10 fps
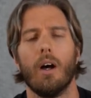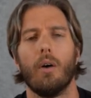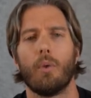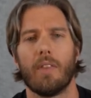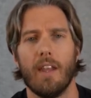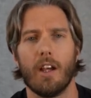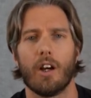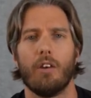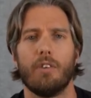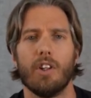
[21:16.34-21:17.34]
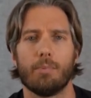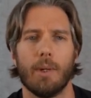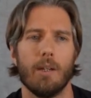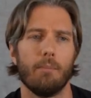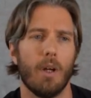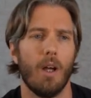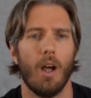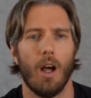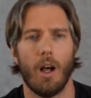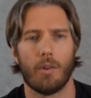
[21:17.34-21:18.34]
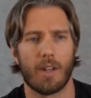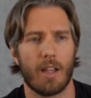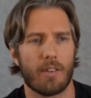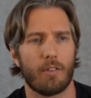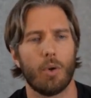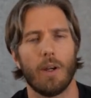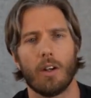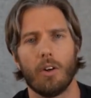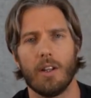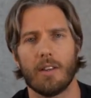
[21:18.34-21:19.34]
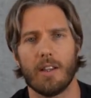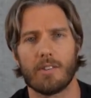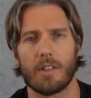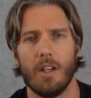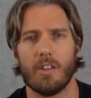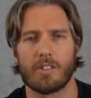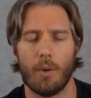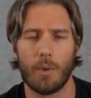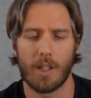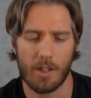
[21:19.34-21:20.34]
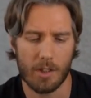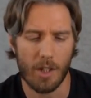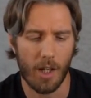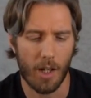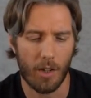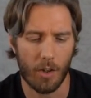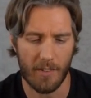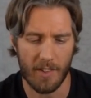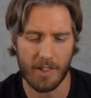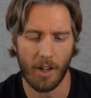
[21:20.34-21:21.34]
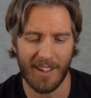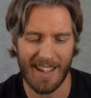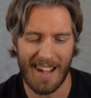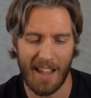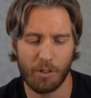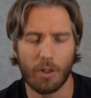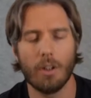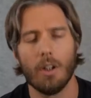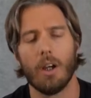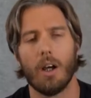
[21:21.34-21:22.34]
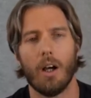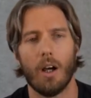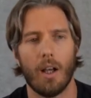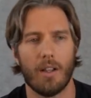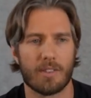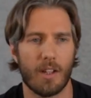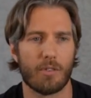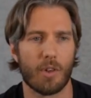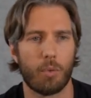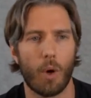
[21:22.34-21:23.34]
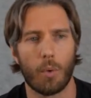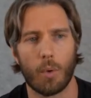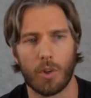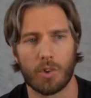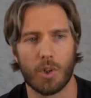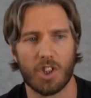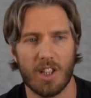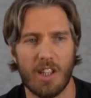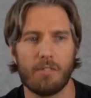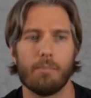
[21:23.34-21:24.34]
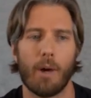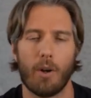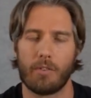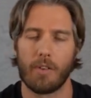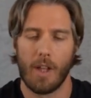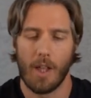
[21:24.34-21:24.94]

within a coverage beam? So let's have a quick look at this. So we can look at the target level in terms of what we want to achieve, both